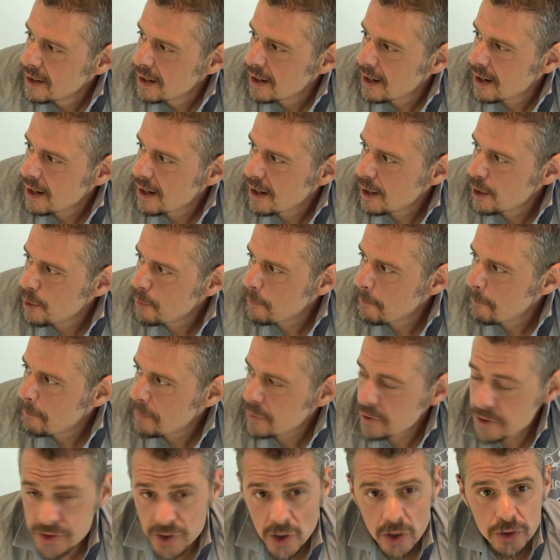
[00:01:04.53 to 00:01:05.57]
But
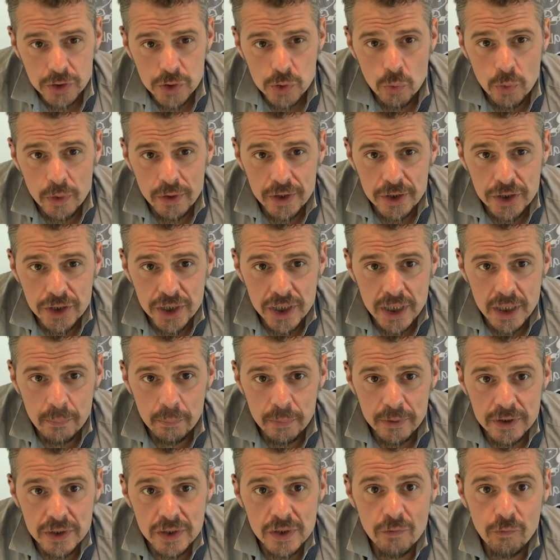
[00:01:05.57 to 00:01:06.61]
it's also one of the
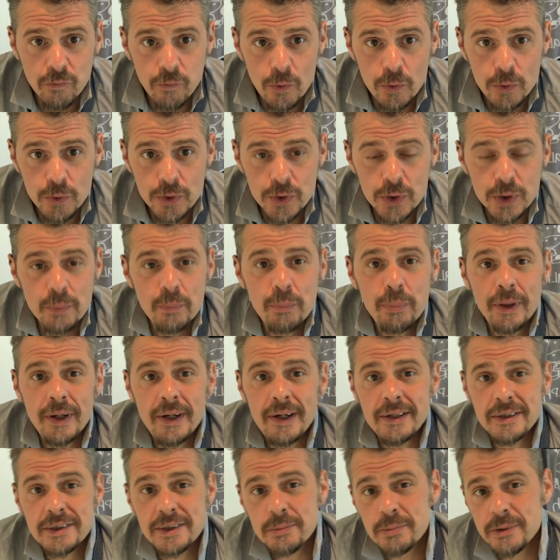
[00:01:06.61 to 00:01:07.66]
cheapest foods you could
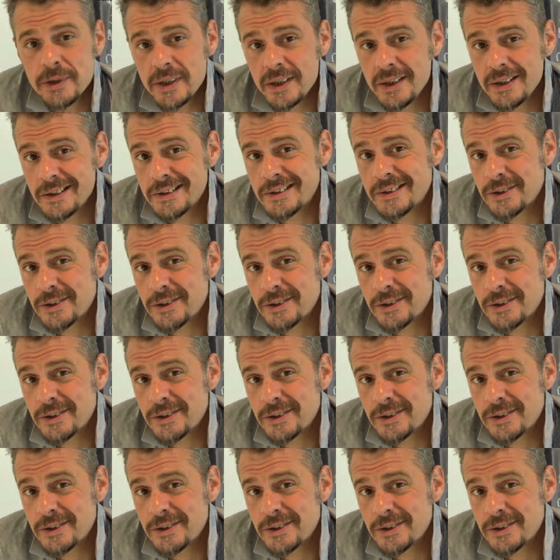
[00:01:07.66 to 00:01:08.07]
possibly eat.